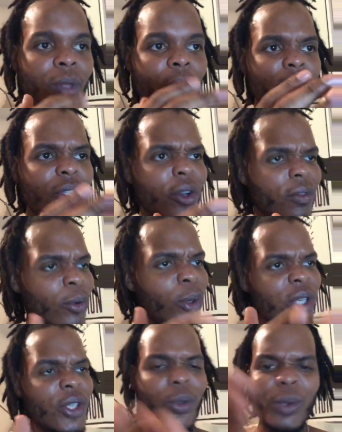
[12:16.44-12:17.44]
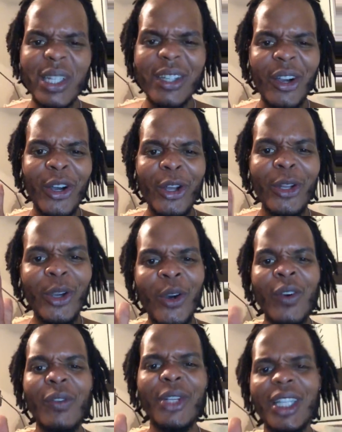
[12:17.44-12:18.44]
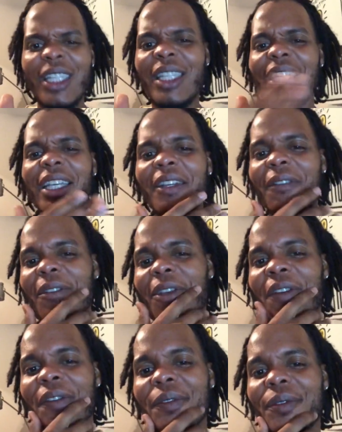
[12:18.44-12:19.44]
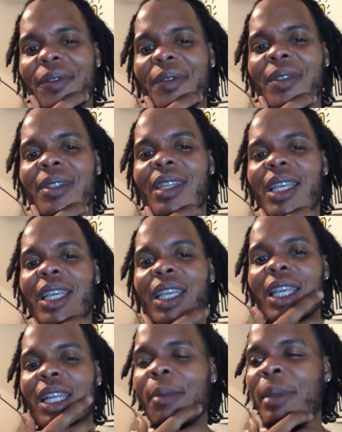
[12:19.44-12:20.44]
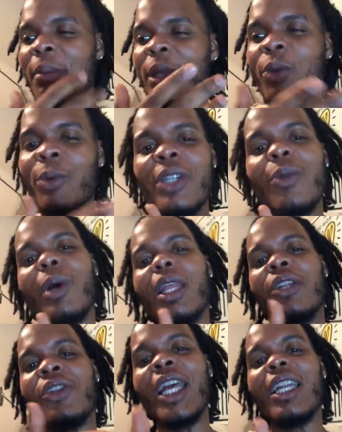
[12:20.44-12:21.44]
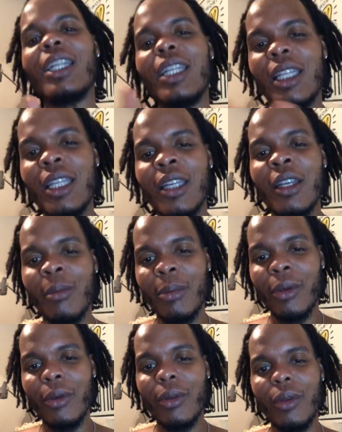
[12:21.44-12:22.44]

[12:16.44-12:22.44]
So 42 is all over this death. And that may be the reason why they try to delete the number